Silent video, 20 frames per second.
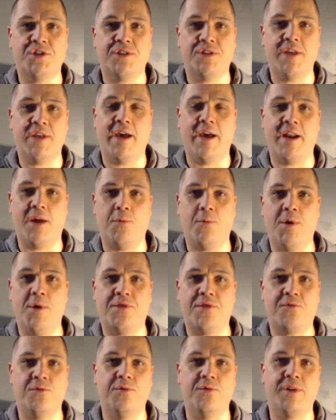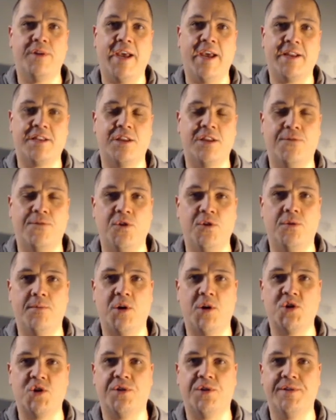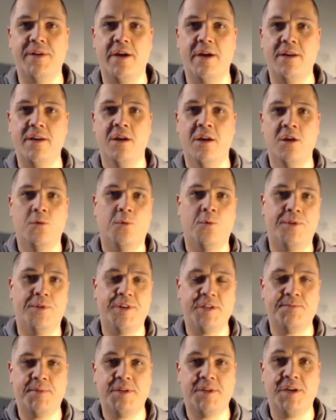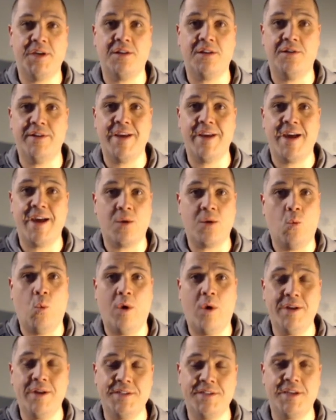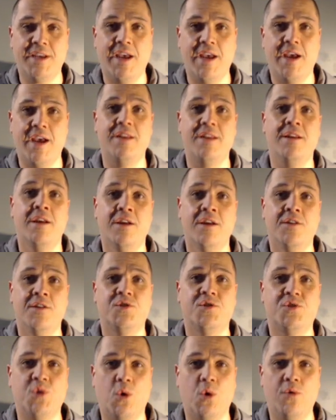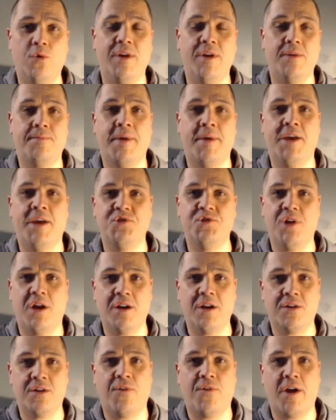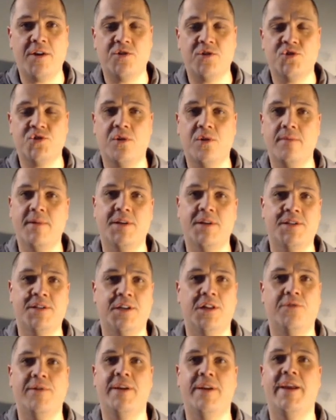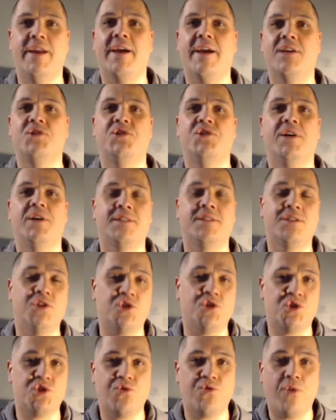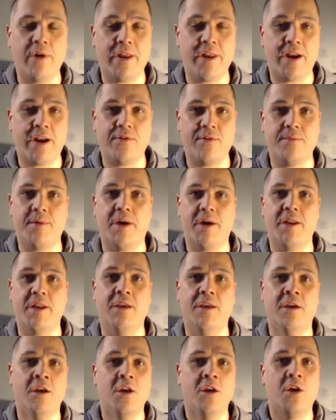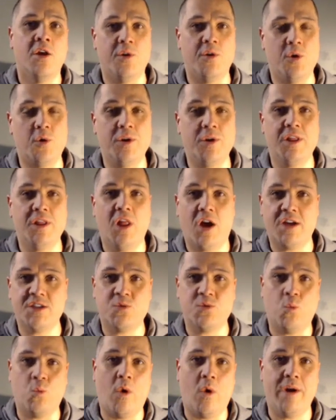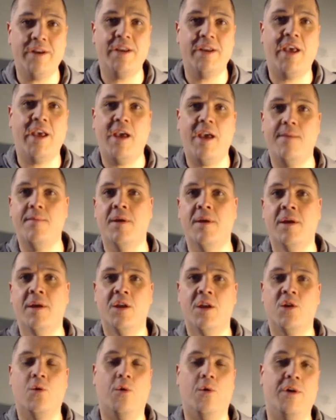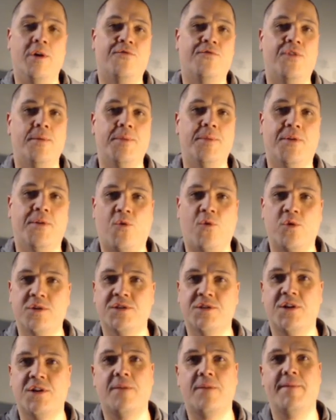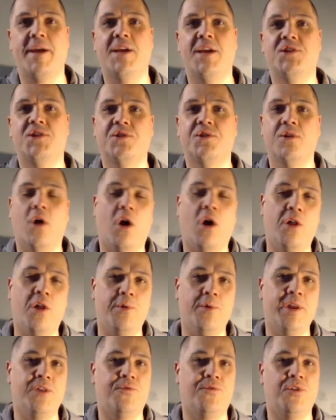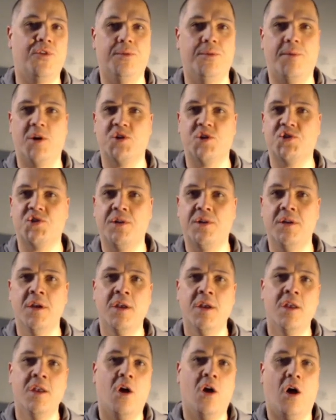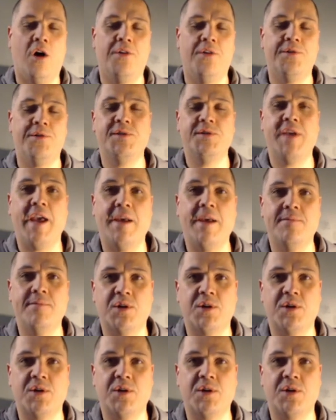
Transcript: that I went through to get the Field Marshal done. With this particular deck, once again, the Soviet Patriotic Firestorm Artillery deck just destroyed everybody. We only lost one game going from the 4-star Major all the way to Field Marshal. All those games are